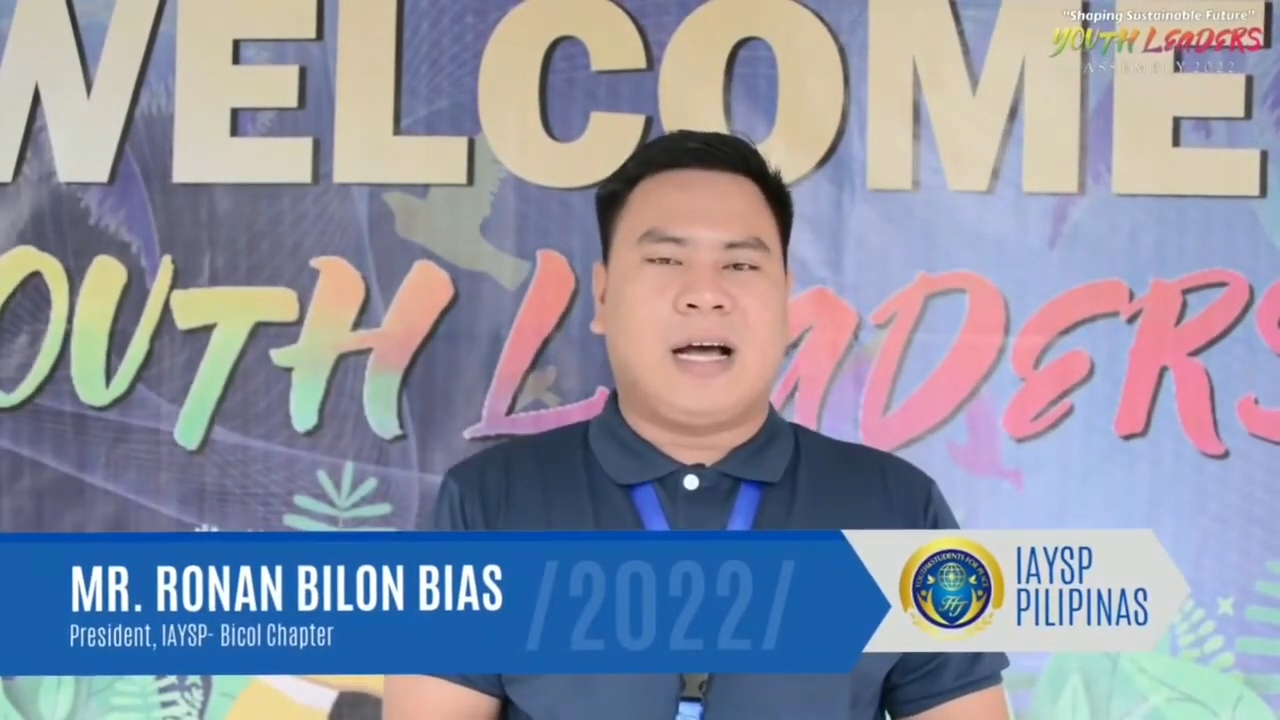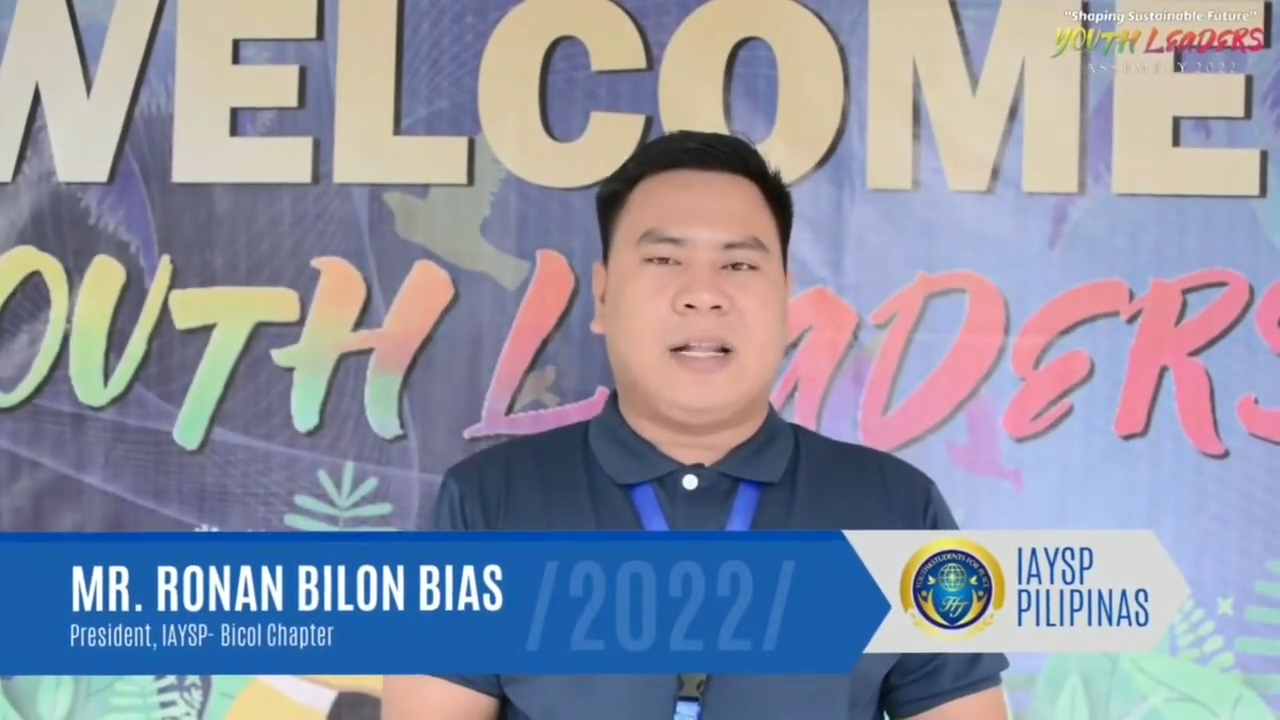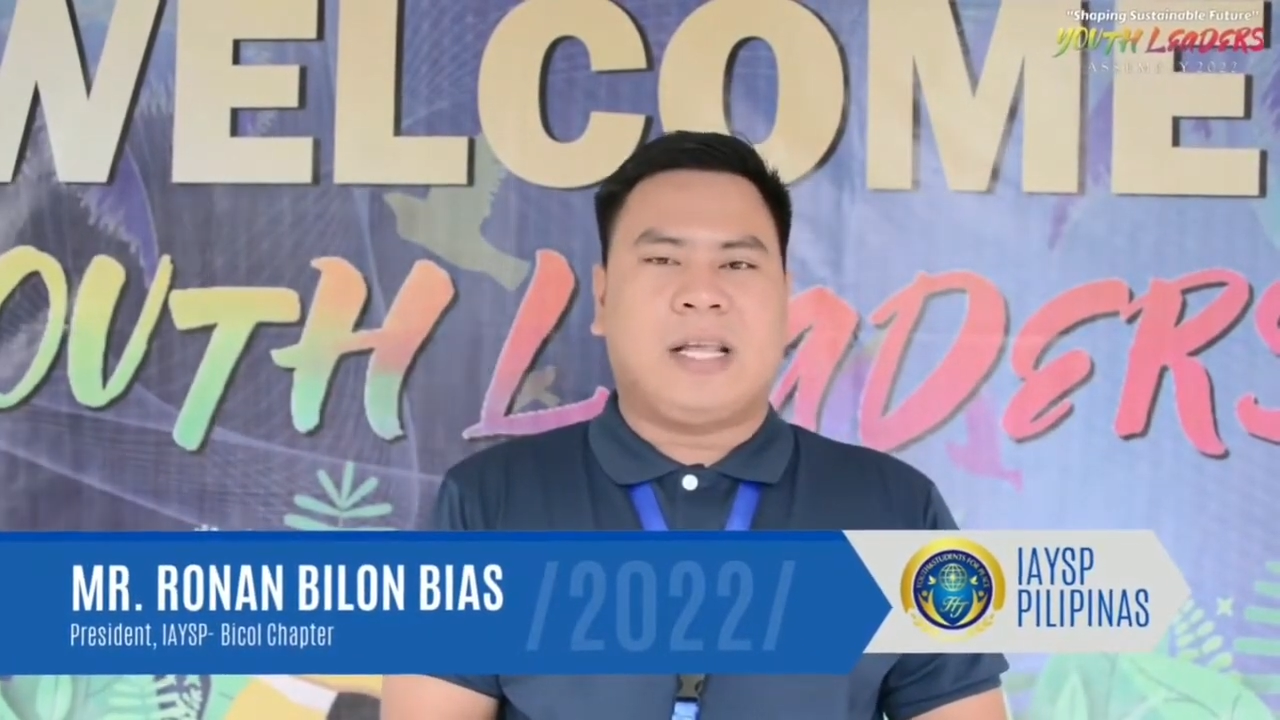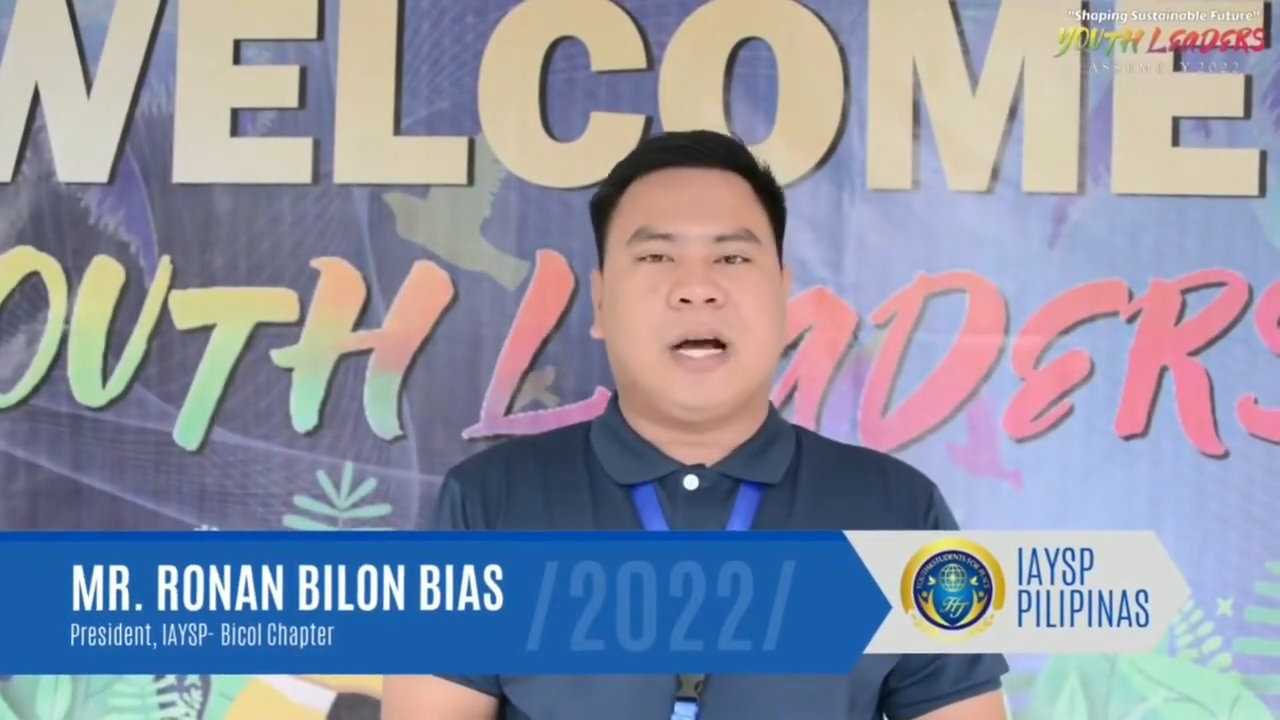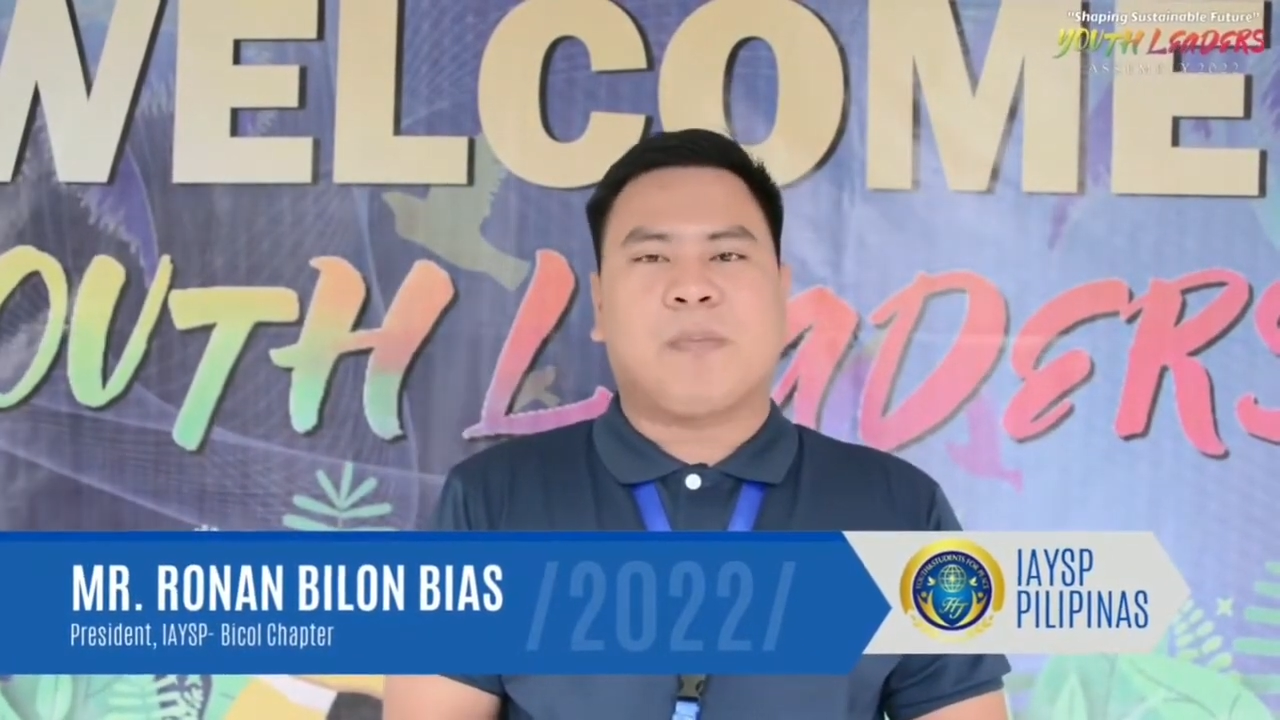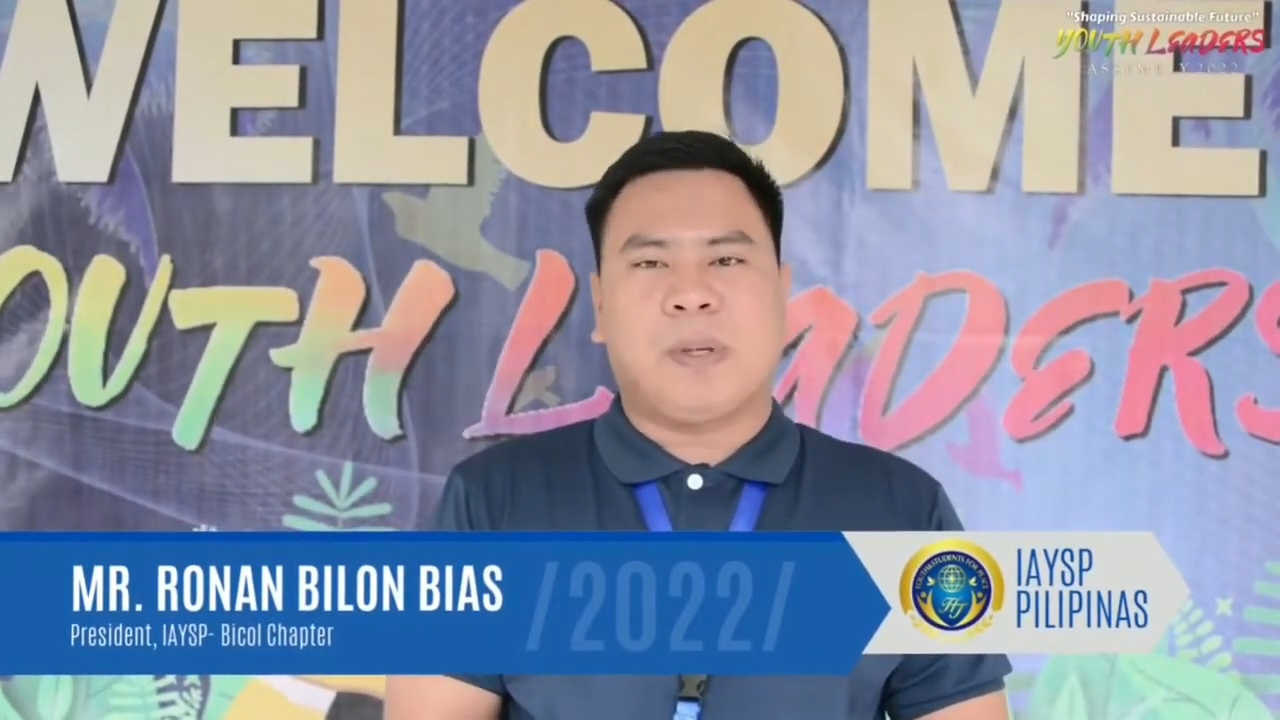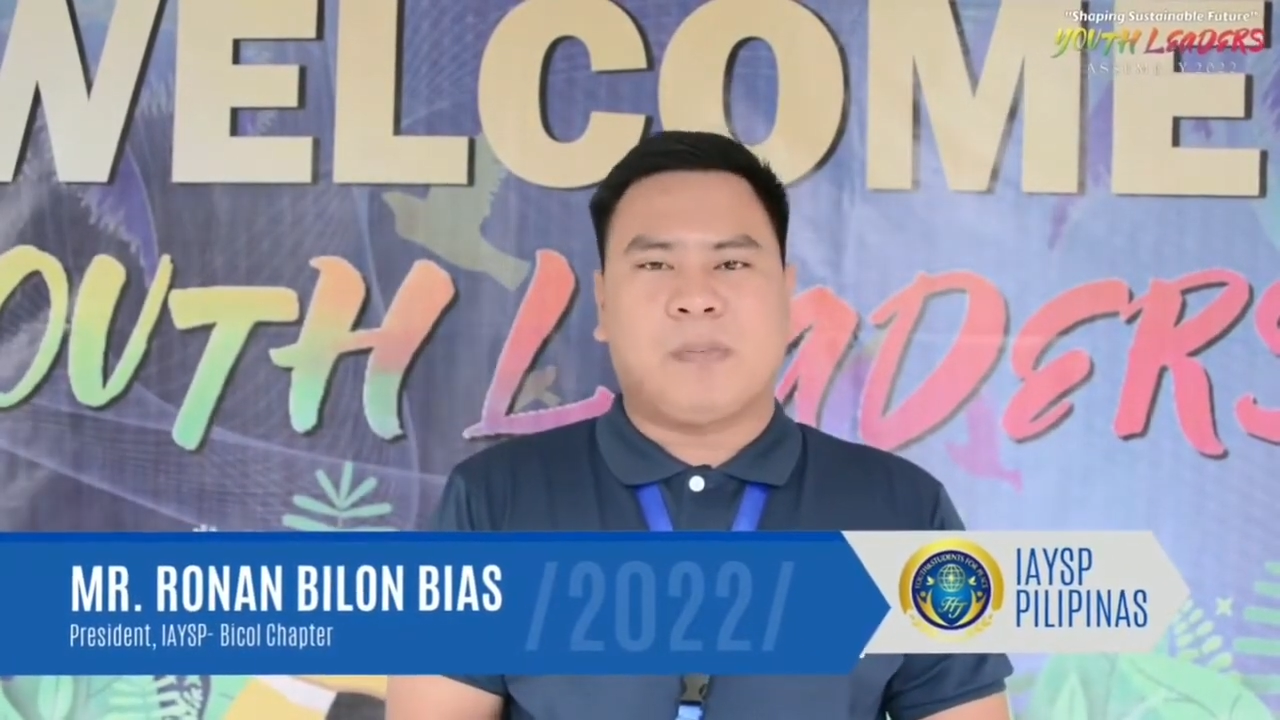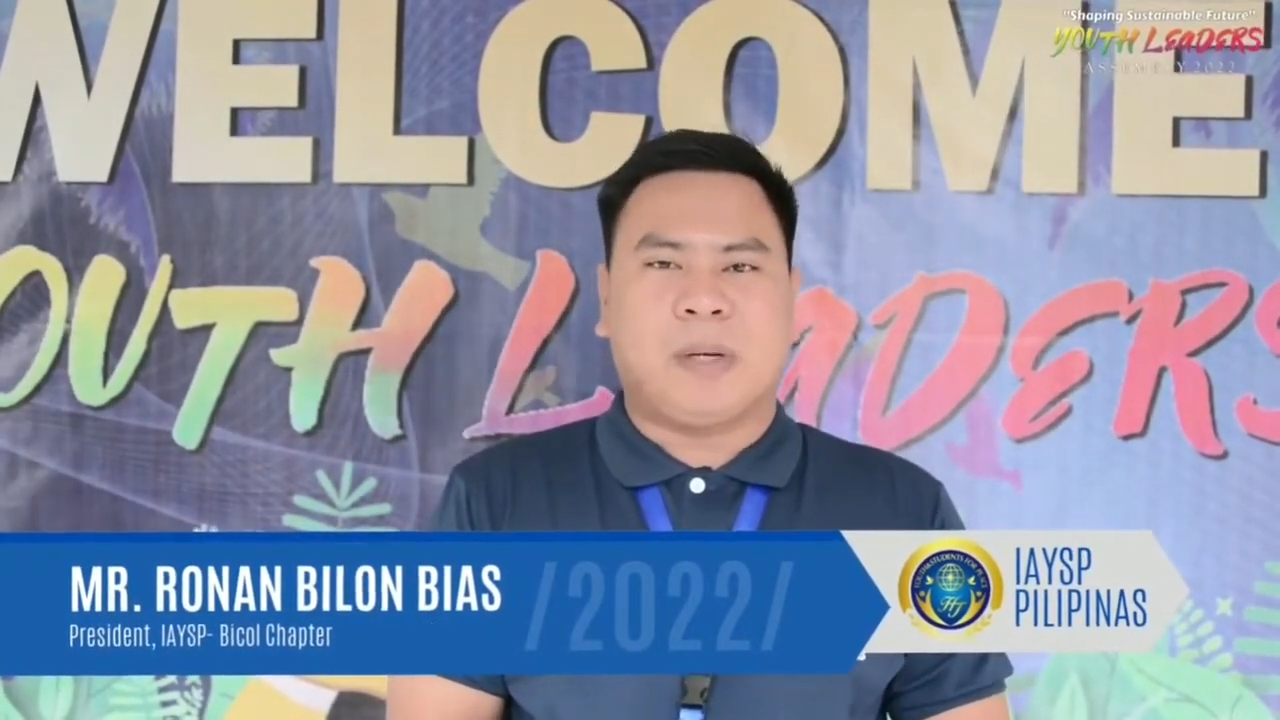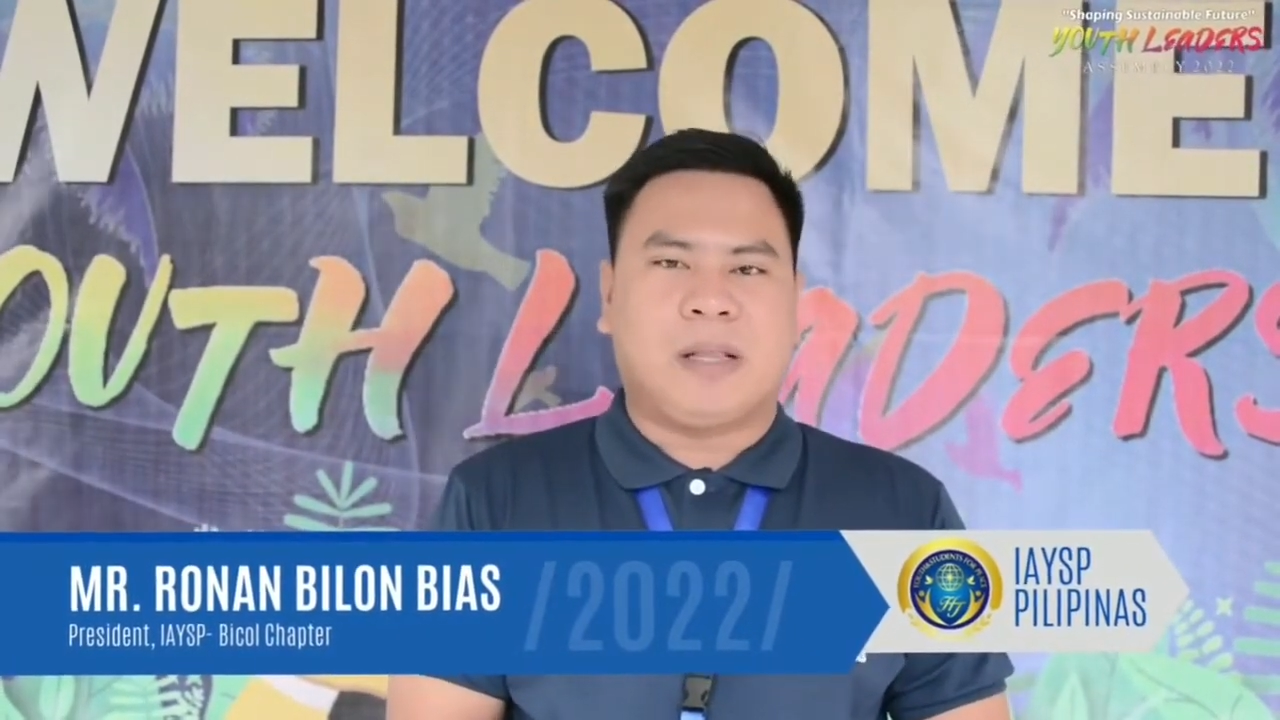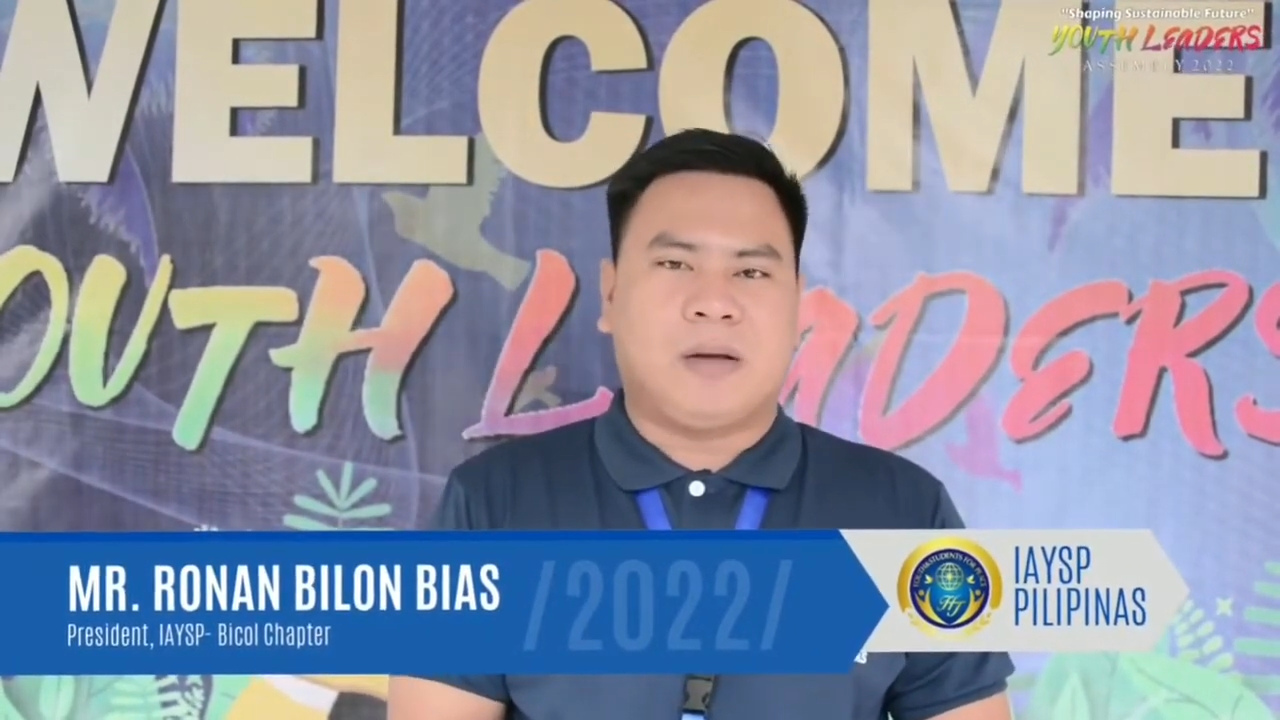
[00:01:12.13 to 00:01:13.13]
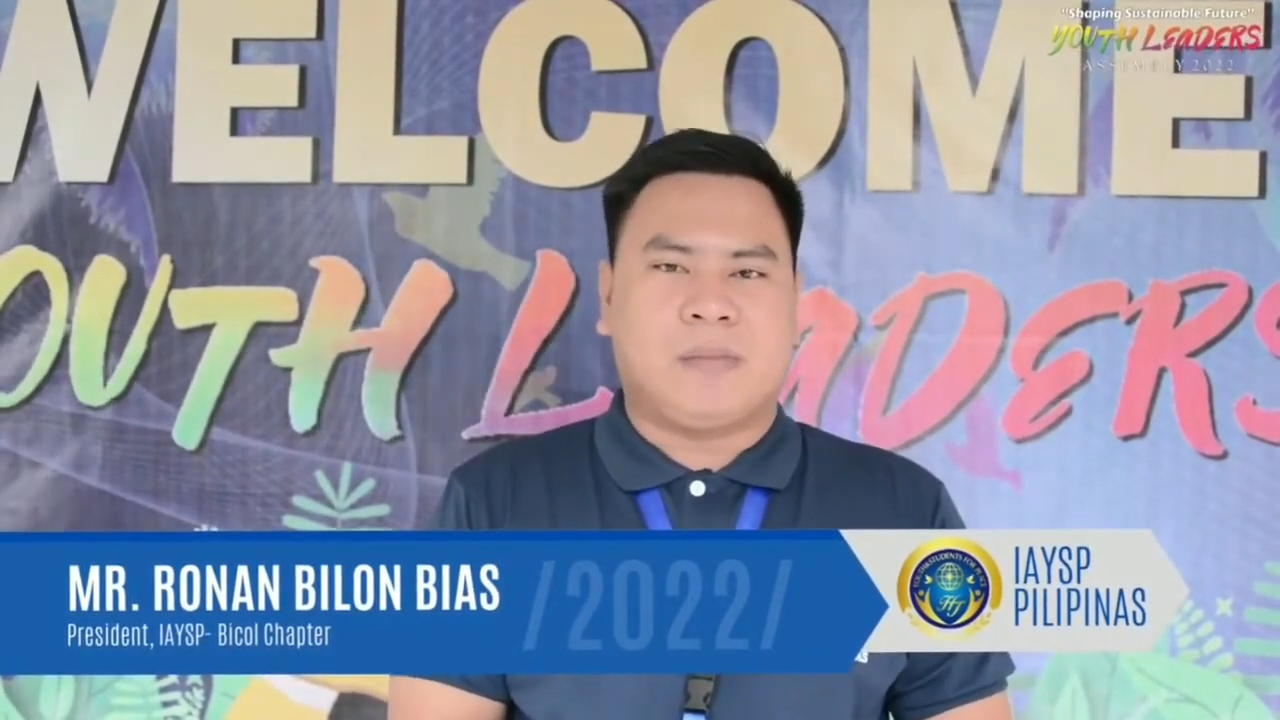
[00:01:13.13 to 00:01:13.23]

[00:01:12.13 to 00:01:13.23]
the young people